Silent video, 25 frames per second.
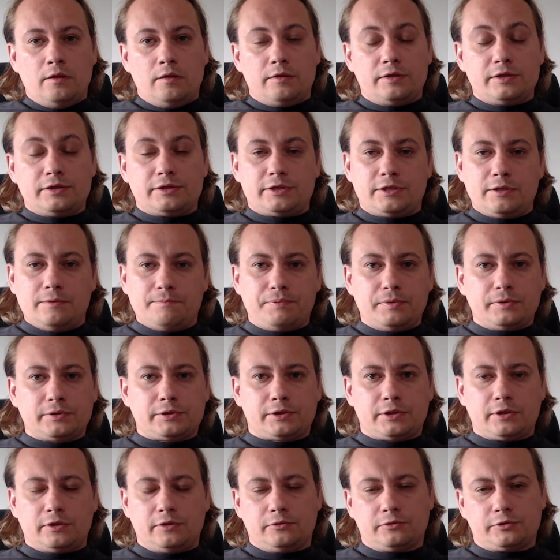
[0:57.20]
The simple
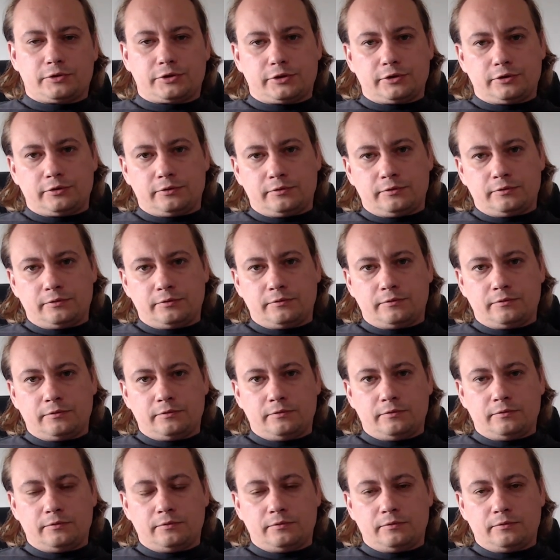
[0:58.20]
solution
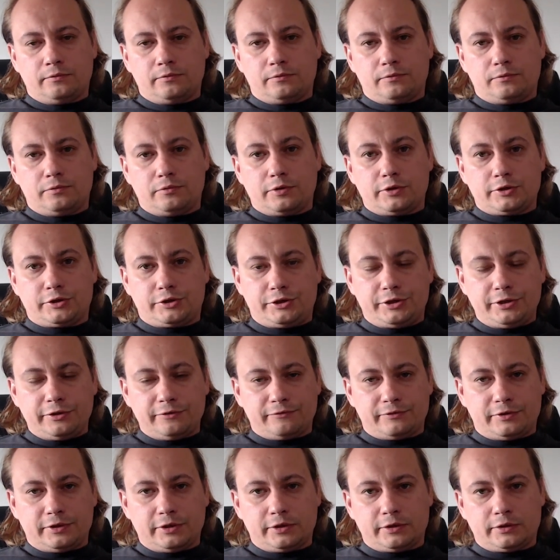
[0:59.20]
to
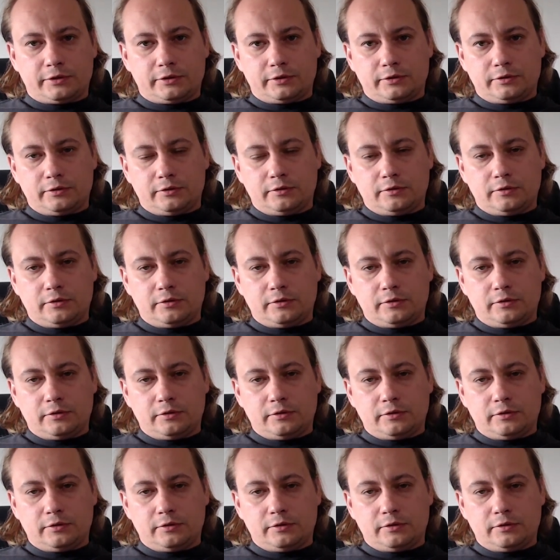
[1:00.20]
achieve this